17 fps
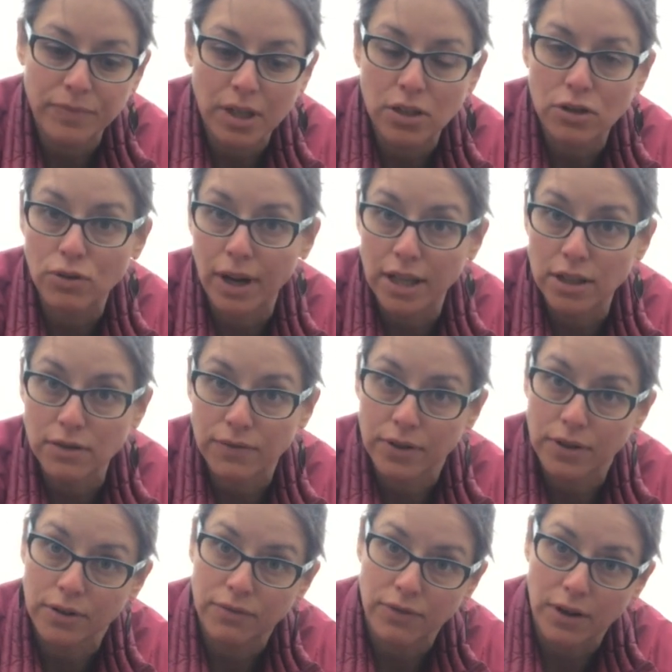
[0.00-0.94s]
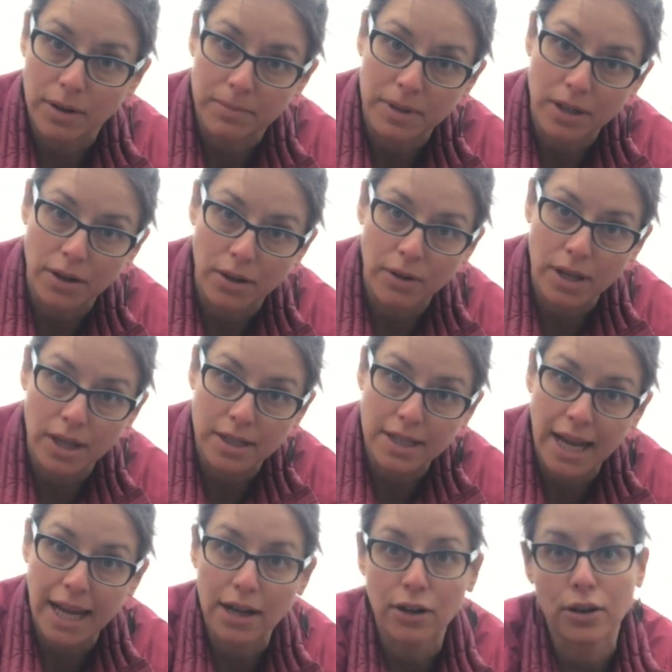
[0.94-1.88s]
transferred from a
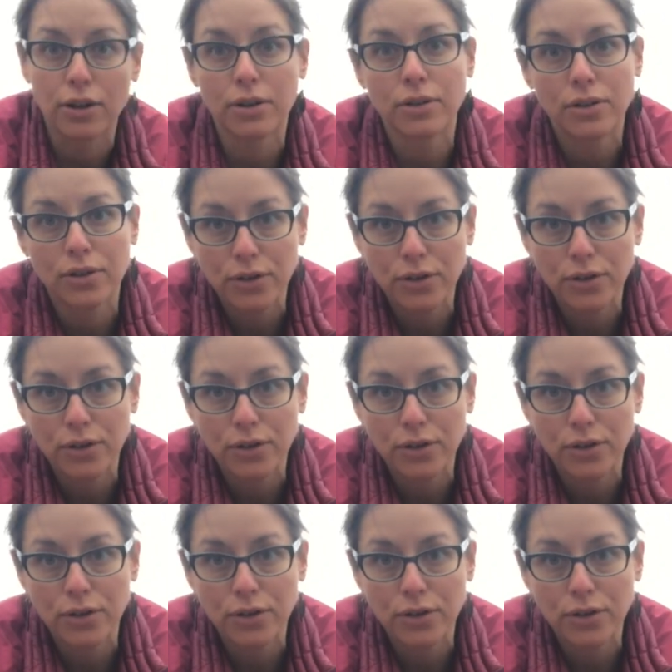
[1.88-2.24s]
container